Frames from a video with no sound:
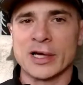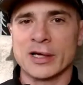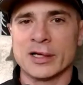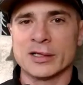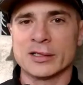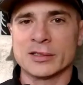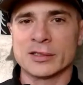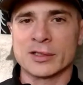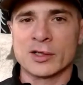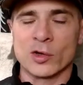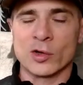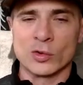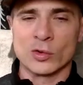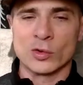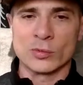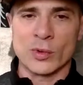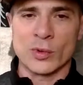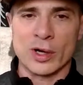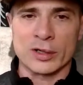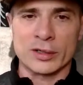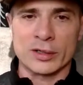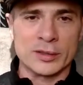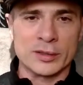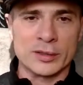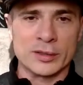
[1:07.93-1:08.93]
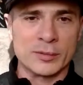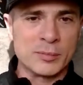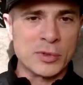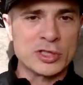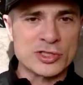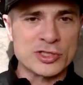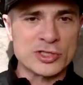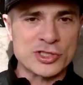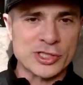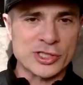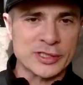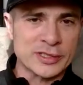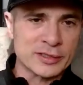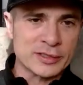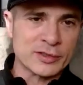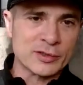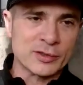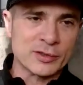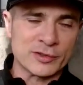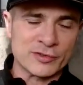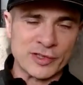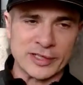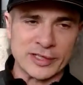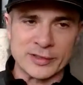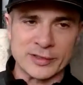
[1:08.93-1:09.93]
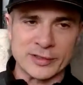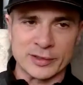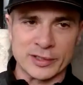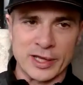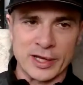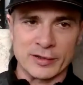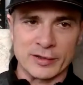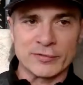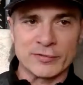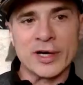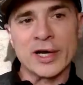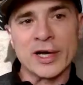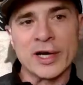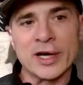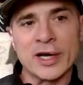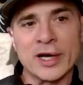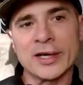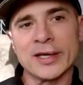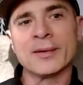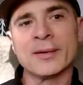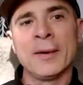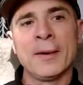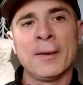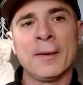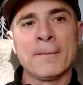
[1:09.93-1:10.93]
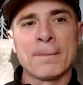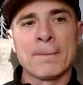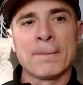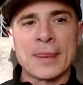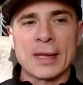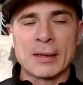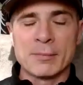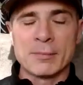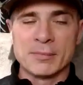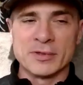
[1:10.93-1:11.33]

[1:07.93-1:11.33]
I've done cold water immersion. Of course, I do a lot of running.